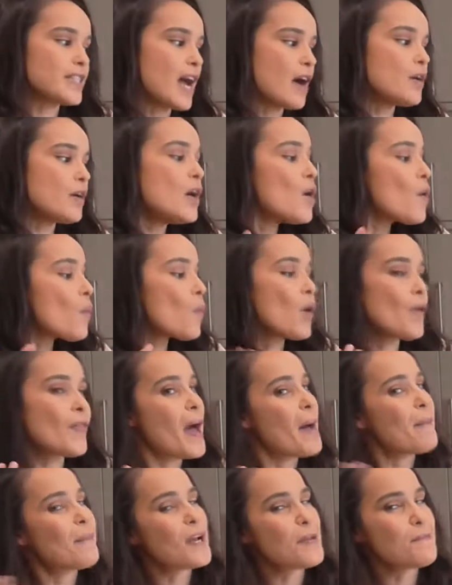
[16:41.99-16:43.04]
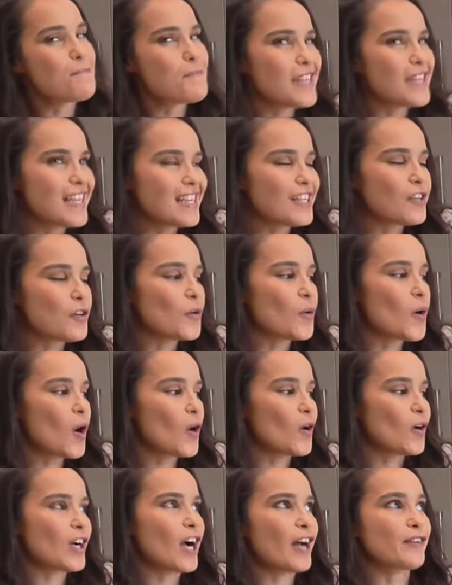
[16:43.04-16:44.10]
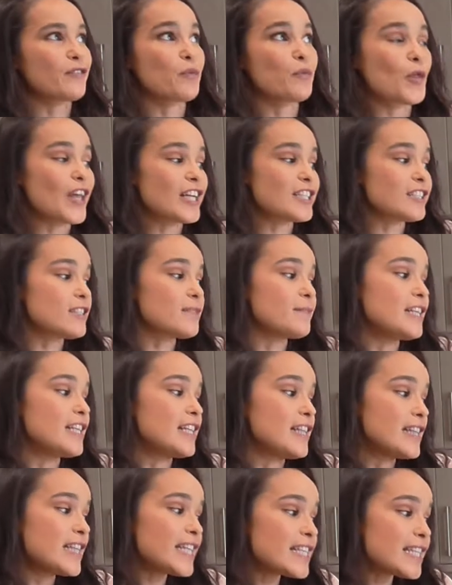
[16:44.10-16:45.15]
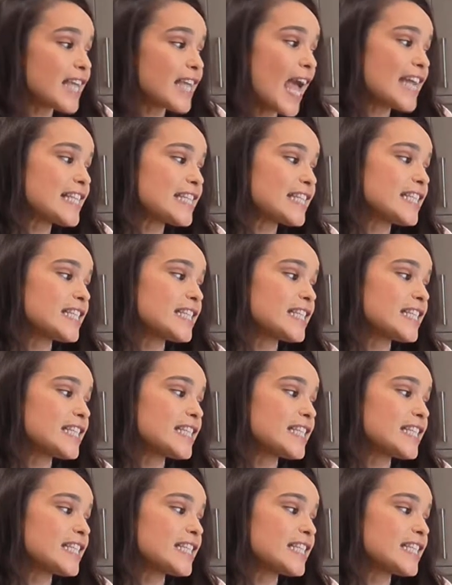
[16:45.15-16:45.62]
Now, what that might mean, or kind of what that does mean in this case,